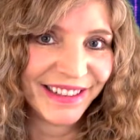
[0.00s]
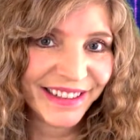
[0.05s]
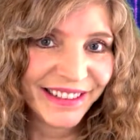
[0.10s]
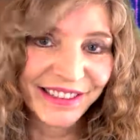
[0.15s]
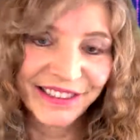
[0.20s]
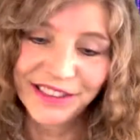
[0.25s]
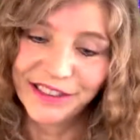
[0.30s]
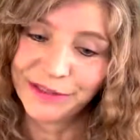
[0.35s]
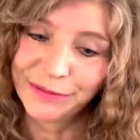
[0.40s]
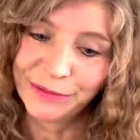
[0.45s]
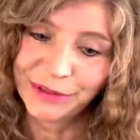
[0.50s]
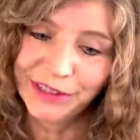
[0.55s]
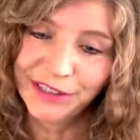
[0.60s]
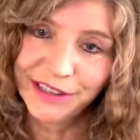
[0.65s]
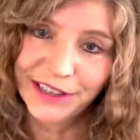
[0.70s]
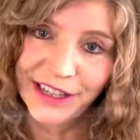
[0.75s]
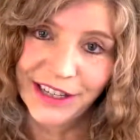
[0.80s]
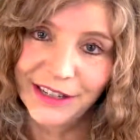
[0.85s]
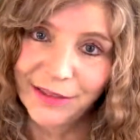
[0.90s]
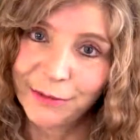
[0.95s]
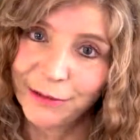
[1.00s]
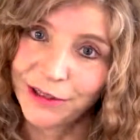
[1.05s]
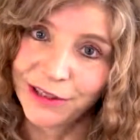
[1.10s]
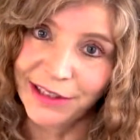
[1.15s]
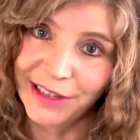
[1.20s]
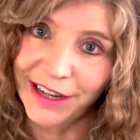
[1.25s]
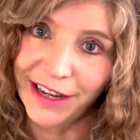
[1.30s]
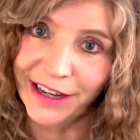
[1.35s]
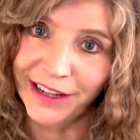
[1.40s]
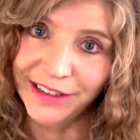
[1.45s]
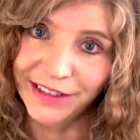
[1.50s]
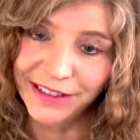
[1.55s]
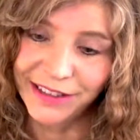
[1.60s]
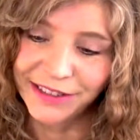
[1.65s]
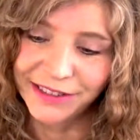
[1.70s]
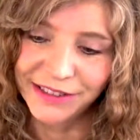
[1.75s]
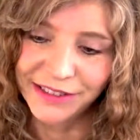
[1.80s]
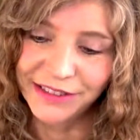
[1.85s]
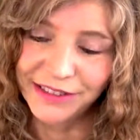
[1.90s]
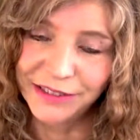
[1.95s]
This is one you gotta work at.
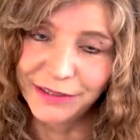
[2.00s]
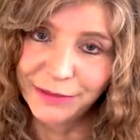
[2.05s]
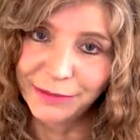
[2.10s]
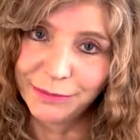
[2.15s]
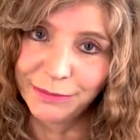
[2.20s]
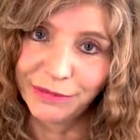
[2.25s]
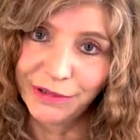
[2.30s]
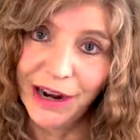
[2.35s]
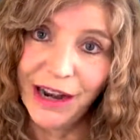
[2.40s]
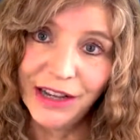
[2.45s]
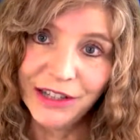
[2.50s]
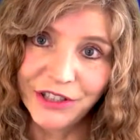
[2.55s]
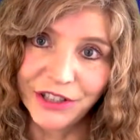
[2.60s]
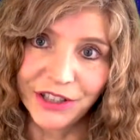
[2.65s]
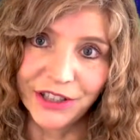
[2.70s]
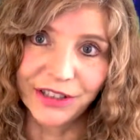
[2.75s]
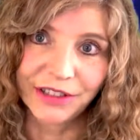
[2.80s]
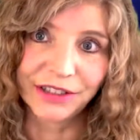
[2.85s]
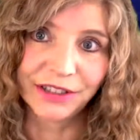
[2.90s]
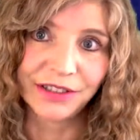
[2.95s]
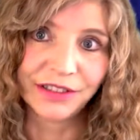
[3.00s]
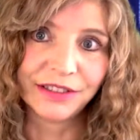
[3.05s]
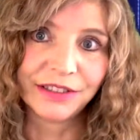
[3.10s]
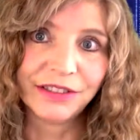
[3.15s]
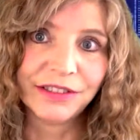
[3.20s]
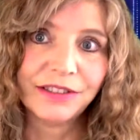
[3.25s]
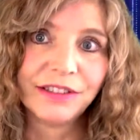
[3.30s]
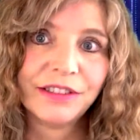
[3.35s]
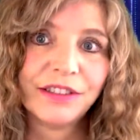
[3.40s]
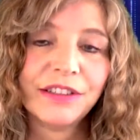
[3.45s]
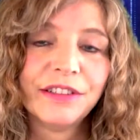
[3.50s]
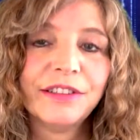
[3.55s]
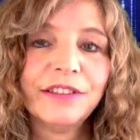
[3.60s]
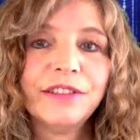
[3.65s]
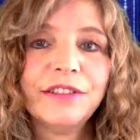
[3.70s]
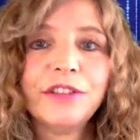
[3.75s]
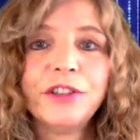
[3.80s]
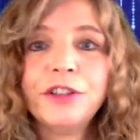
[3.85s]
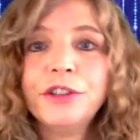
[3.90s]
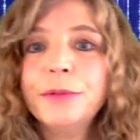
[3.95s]
This is a project. This is
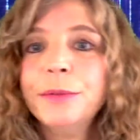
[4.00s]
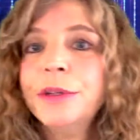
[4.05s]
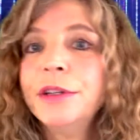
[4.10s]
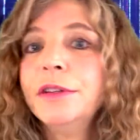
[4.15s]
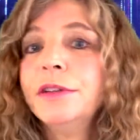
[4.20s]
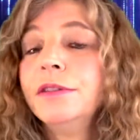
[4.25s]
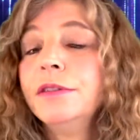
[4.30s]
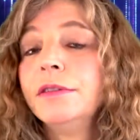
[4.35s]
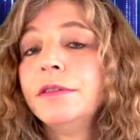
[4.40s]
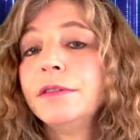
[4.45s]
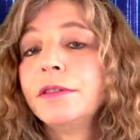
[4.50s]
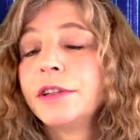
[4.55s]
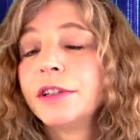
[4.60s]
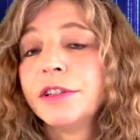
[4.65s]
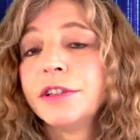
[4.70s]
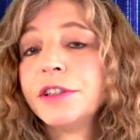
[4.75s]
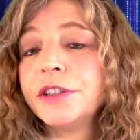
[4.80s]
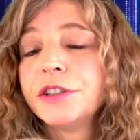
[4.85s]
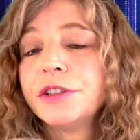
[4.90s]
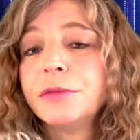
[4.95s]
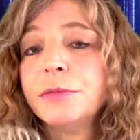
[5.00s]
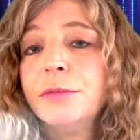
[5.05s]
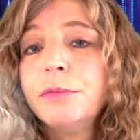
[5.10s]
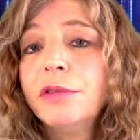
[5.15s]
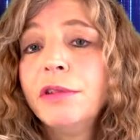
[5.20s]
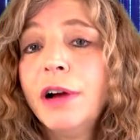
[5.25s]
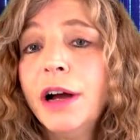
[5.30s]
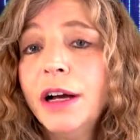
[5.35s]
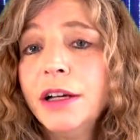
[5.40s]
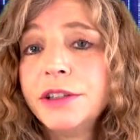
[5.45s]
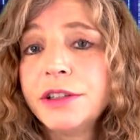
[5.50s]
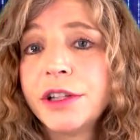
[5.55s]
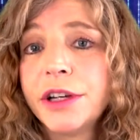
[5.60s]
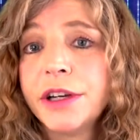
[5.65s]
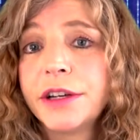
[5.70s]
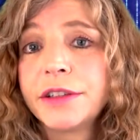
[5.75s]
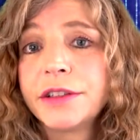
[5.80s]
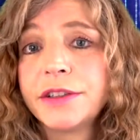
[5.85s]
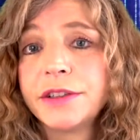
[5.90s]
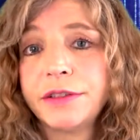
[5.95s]
the human condition
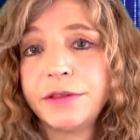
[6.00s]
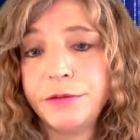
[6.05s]
project.